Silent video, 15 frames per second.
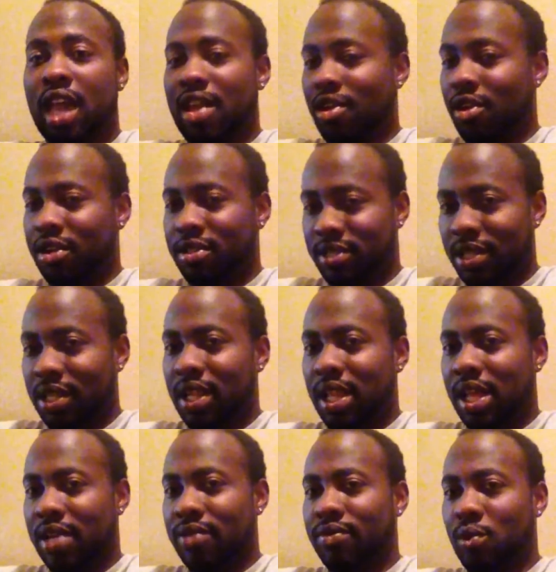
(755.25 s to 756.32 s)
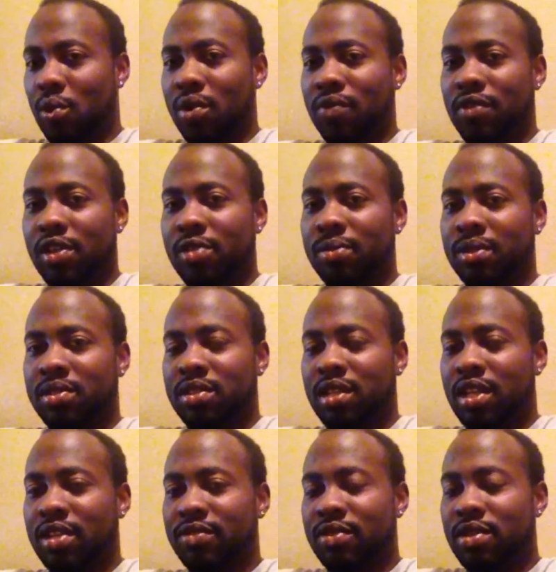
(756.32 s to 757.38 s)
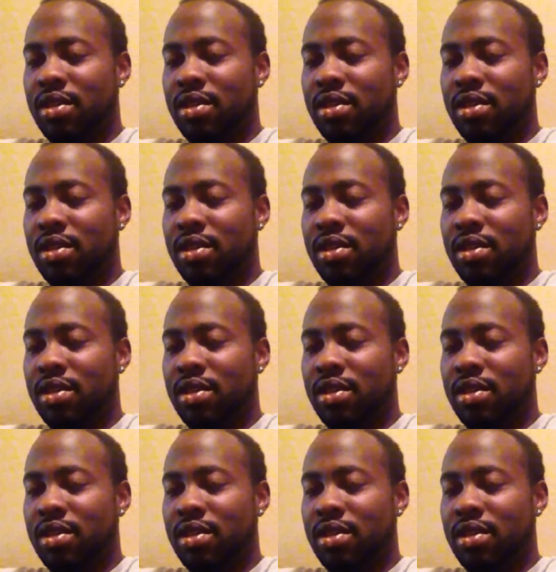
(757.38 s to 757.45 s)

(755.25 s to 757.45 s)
had already seen a lot of Corey Feldman stuff.